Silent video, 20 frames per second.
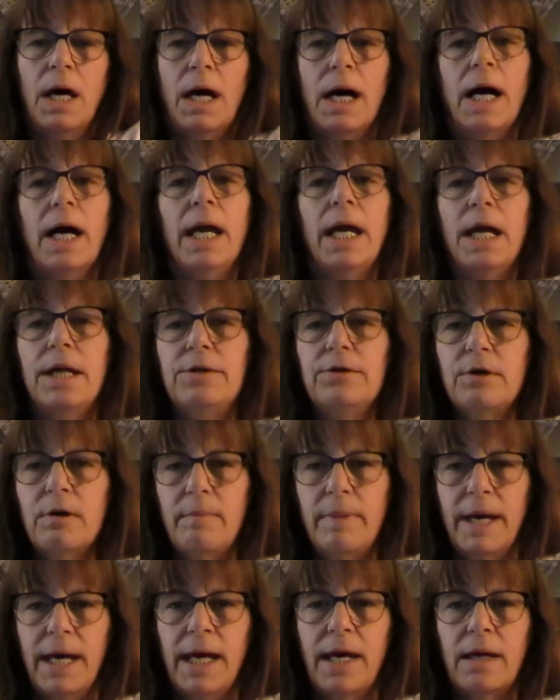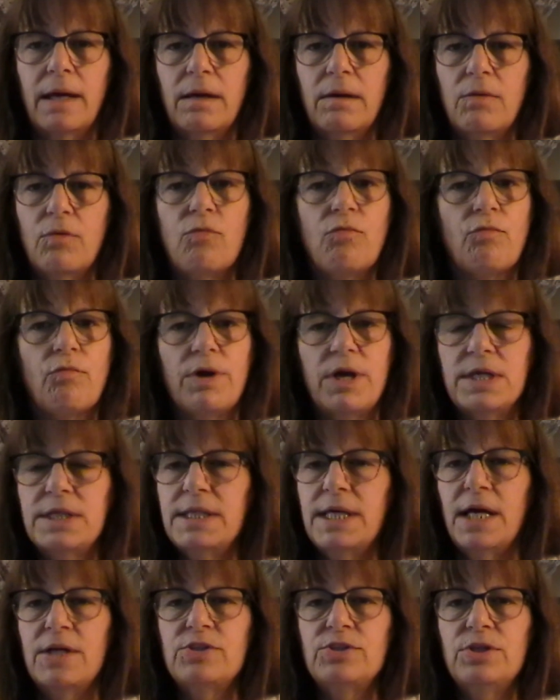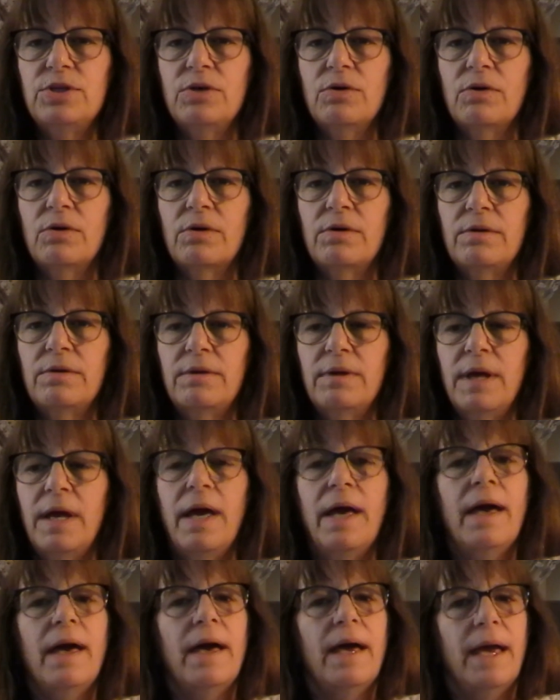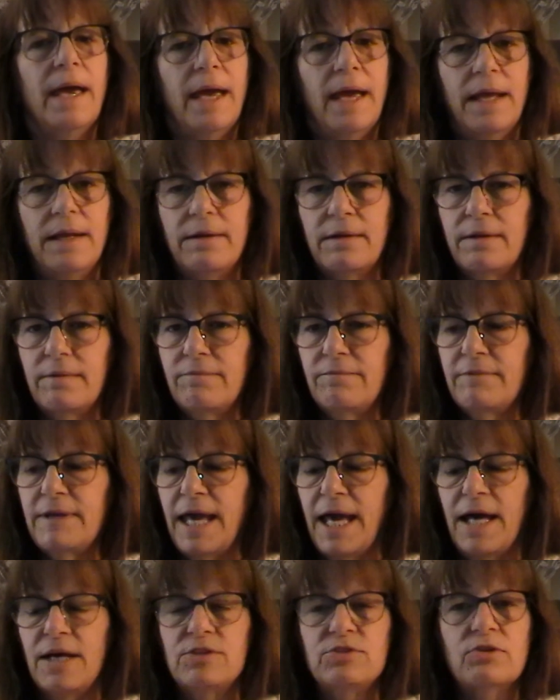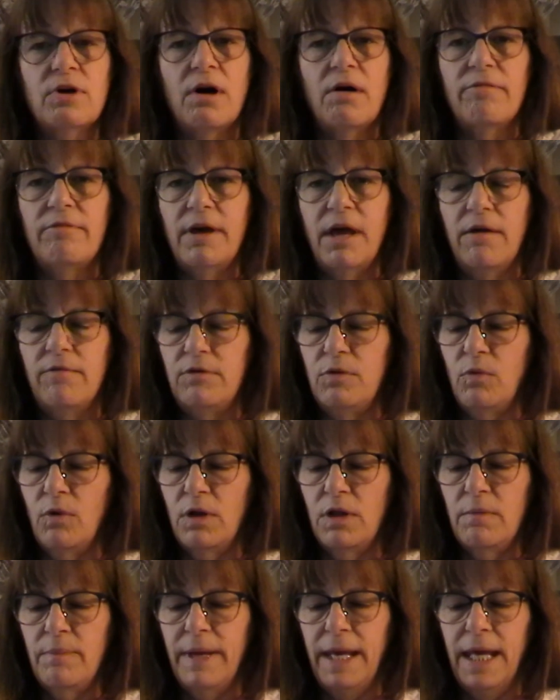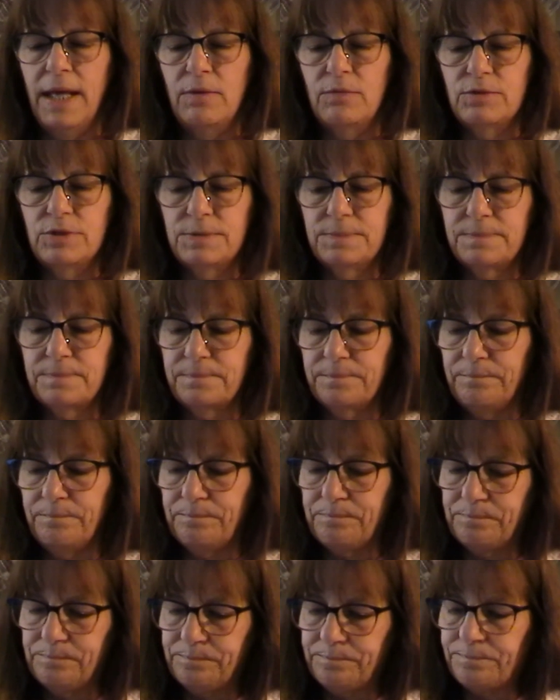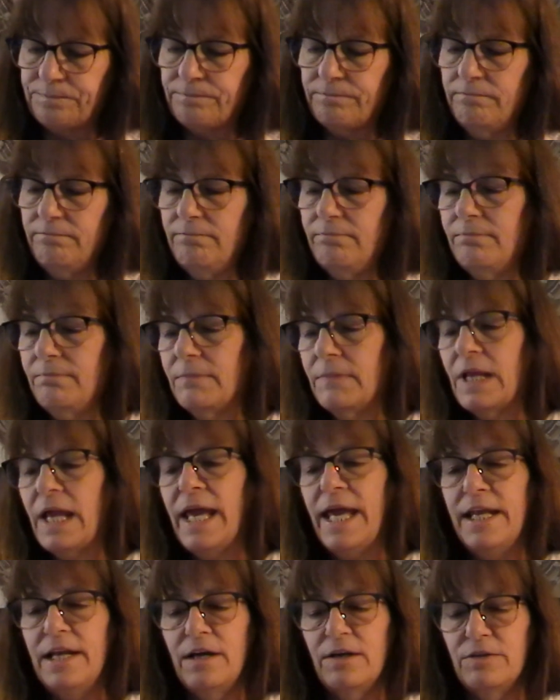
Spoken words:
I had to go back, reattach the yarn, and cast off every one of the panels. And